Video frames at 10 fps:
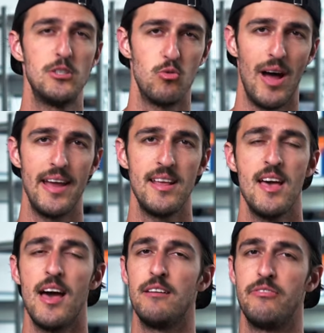to ride
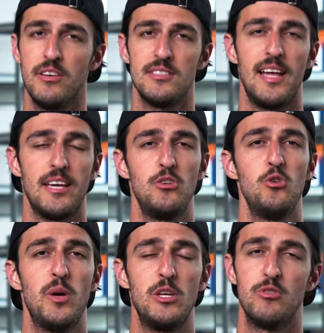and feels like new
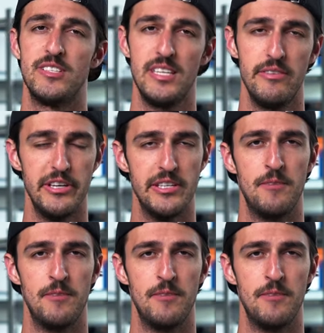when you receive it.